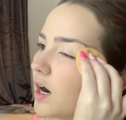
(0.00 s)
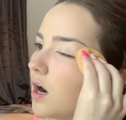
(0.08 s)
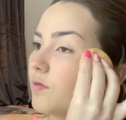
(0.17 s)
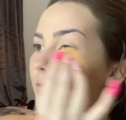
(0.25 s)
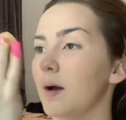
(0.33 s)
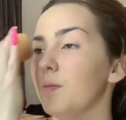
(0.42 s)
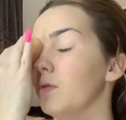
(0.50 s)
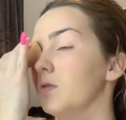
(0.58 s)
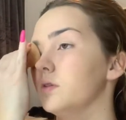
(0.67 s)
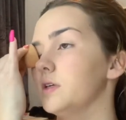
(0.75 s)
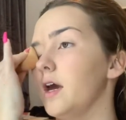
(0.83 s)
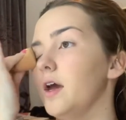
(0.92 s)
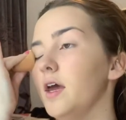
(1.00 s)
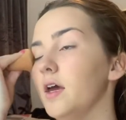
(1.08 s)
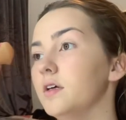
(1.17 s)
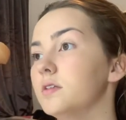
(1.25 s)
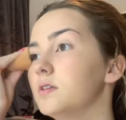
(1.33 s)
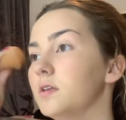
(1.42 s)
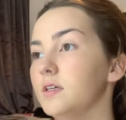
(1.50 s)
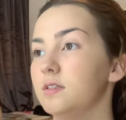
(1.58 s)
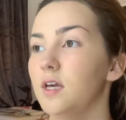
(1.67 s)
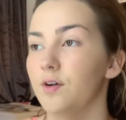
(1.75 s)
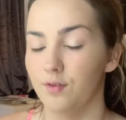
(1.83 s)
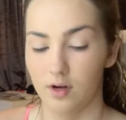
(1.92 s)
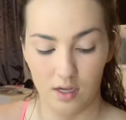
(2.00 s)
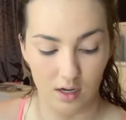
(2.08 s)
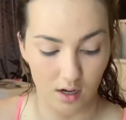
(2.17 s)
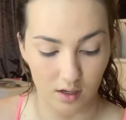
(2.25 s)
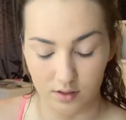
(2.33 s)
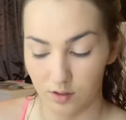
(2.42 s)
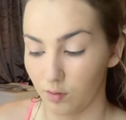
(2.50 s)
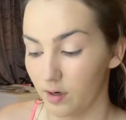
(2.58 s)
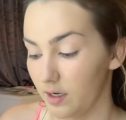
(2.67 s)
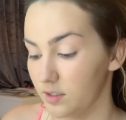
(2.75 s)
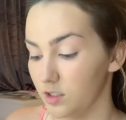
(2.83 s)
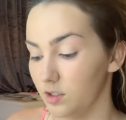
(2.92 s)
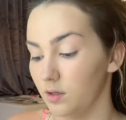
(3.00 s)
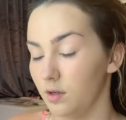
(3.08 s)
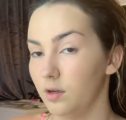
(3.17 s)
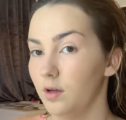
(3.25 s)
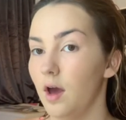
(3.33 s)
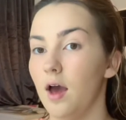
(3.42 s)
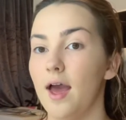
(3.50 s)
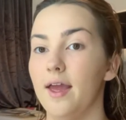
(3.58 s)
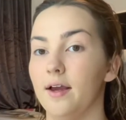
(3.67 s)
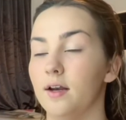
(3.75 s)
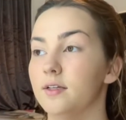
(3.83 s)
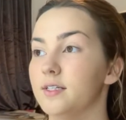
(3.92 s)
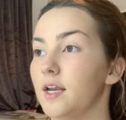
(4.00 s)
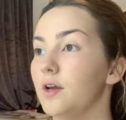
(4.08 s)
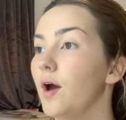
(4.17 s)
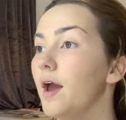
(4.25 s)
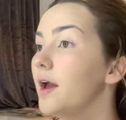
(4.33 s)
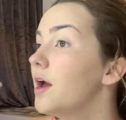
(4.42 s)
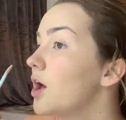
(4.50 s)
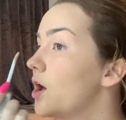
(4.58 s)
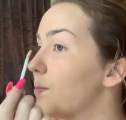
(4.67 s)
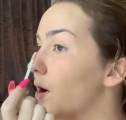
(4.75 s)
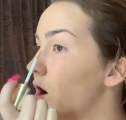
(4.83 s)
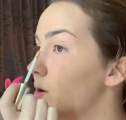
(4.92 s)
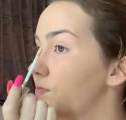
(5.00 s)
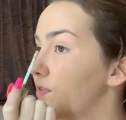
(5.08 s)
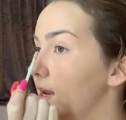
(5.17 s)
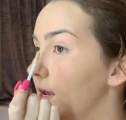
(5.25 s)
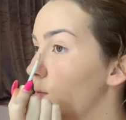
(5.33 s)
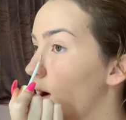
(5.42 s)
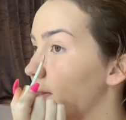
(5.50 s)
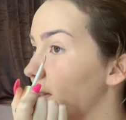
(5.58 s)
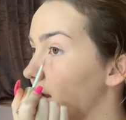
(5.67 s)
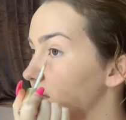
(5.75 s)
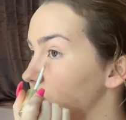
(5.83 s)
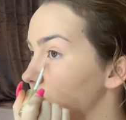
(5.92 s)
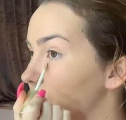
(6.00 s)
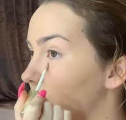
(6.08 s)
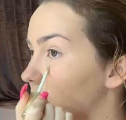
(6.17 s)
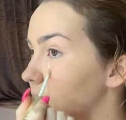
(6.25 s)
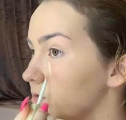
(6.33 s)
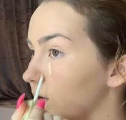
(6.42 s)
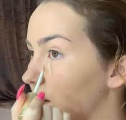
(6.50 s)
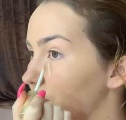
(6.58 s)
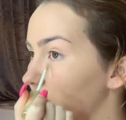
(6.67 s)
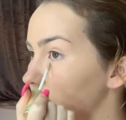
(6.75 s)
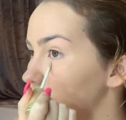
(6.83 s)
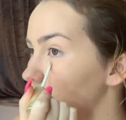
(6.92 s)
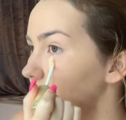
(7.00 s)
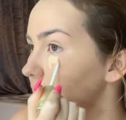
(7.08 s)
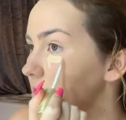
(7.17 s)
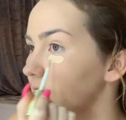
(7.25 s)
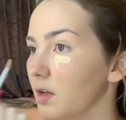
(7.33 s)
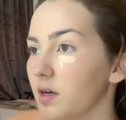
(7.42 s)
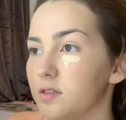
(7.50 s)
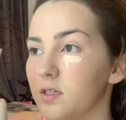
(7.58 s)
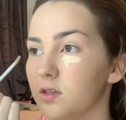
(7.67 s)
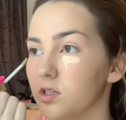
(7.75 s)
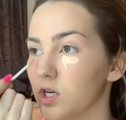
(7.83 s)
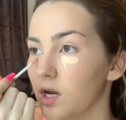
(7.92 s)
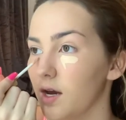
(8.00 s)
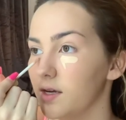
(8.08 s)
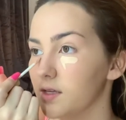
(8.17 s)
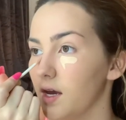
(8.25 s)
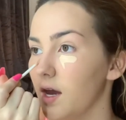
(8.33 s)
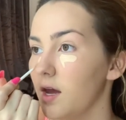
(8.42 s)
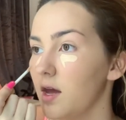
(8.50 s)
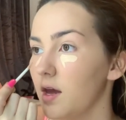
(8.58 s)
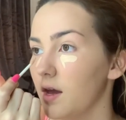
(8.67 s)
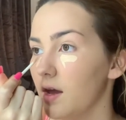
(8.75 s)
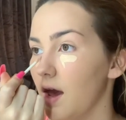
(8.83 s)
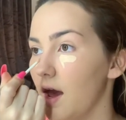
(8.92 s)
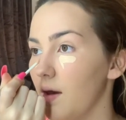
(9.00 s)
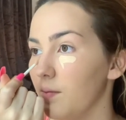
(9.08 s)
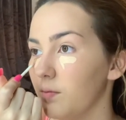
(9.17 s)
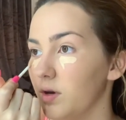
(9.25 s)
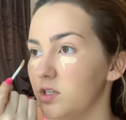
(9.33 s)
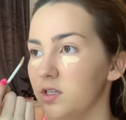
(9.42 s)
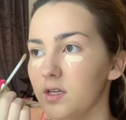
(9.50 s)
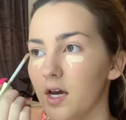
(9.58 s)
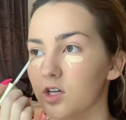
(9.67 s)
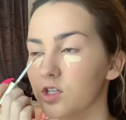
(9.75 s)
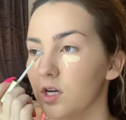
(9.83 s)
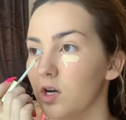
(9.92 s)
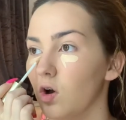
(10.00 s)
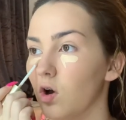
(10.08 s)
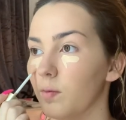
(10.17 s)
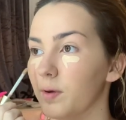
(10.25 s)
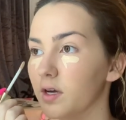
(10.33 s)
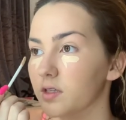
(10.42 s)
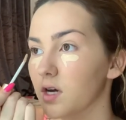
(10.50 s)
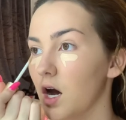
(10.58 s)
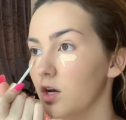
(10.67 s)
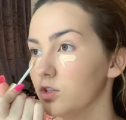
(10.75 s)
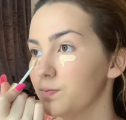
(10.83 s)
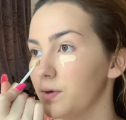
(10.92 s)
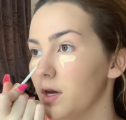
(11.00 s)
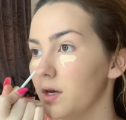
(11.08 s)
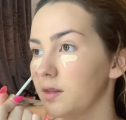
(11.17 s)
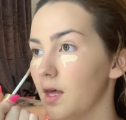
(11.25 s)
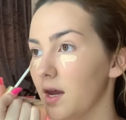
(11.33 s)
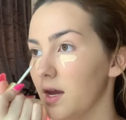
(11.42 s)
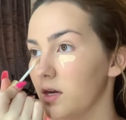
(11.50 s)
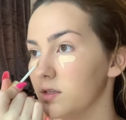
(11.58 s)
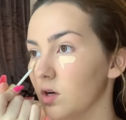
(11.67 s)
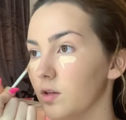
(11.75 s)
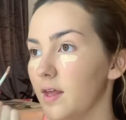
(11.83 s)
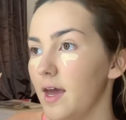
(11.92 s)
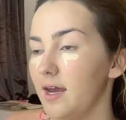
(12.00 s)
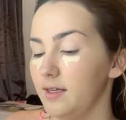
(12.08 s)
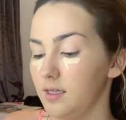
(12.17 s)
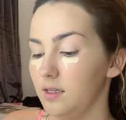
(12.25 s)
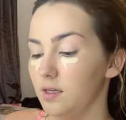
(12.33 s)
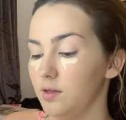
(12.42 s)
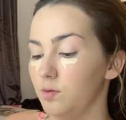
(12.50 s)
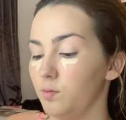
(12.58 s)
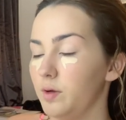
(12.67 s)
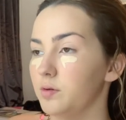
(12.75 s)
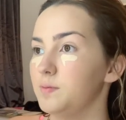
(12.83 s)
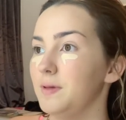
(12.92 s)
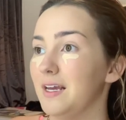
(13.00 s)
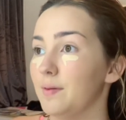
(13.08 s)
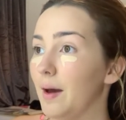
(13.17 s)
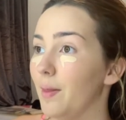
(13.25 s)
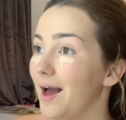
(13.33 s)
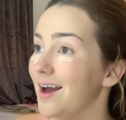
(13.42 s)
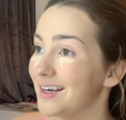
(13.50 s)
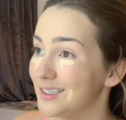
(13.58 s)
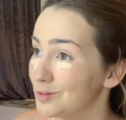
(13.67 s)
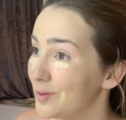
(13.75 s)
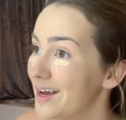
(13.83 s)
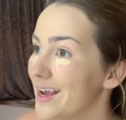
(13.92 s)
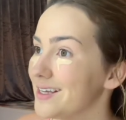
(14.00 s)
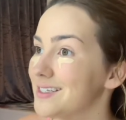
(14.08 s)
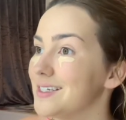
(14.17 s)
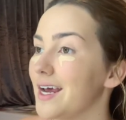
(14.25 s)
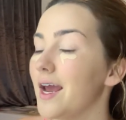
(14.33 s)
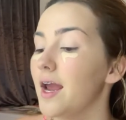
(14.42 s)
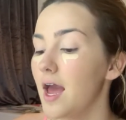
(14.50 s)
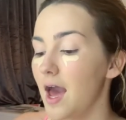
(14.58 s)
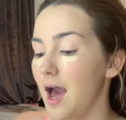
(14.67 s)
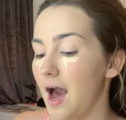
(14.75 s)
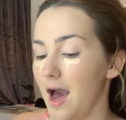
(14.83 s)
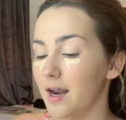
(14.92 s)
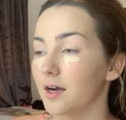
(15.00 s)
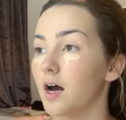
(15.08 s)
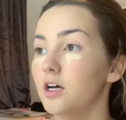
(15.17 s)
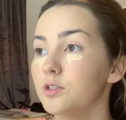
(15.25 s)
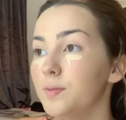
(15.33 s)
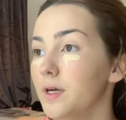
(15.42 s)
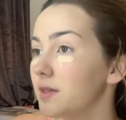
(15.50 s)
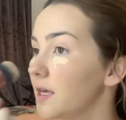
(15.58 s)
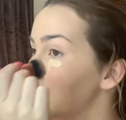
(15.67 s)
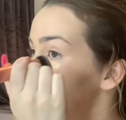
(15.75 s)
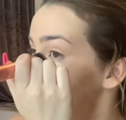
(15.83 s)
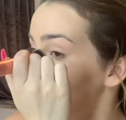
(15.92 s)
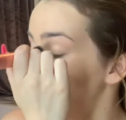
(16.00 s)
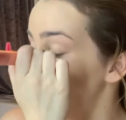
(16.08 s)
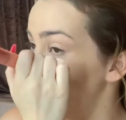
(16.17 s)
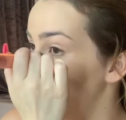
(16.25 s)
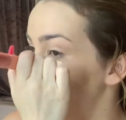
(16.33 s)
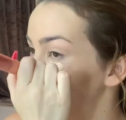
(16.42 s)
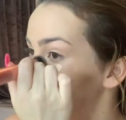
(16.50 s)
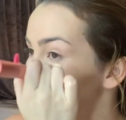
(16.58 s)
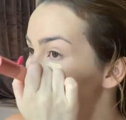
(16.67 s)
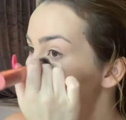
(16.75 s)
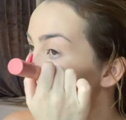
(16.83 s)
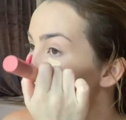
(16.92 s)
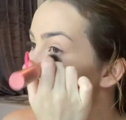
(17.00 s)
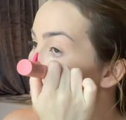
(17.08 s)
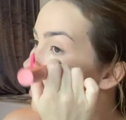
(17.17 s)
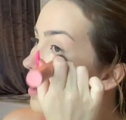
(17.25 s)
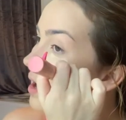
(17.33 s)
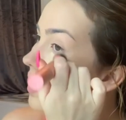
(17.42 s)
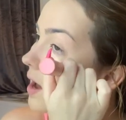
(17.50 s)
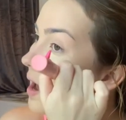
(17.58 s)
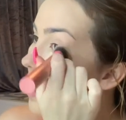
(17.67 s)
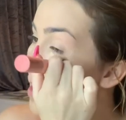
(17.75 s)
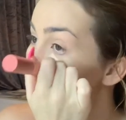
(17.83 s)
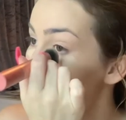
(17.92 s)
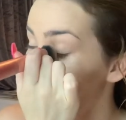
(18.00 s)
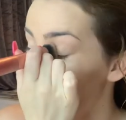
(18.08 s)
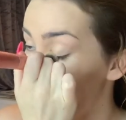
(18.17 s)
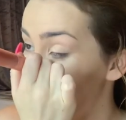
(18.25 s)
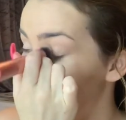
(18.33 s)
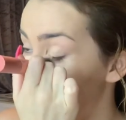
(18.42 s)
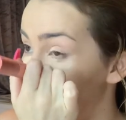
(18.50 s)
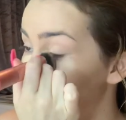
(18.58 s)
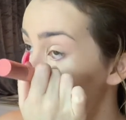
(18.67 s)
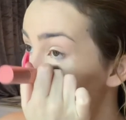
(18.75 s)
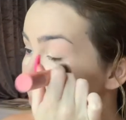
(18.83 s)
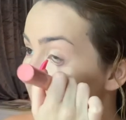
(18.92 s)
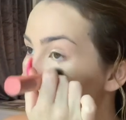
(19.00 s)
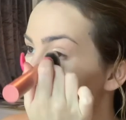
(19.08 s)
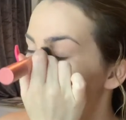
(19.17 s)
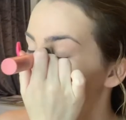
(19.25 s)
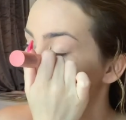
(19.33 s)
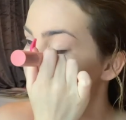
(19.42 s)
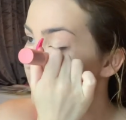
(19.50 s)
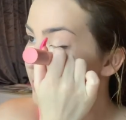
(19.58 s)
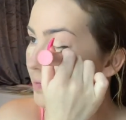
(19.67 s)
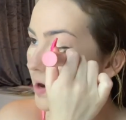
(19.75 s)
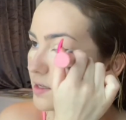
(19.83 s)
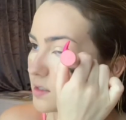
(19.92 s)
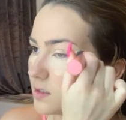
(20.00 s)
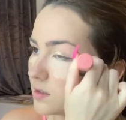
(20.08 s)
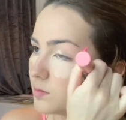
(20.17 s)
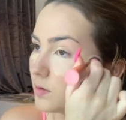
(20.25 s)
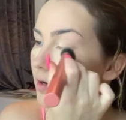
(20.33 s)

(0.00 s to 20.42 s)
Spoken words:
can't remember what day it is, it's different here to what it is in England anyway, but hopefully when that sort of comes around, that day, the 19th of July is it, which isn't actually long, because Kyle's birthday is on the 18th, and we were speaking about that as well yesterday, and Kyle's birthday is in 2 weeks, so me and Mel better get thinking of a present, to be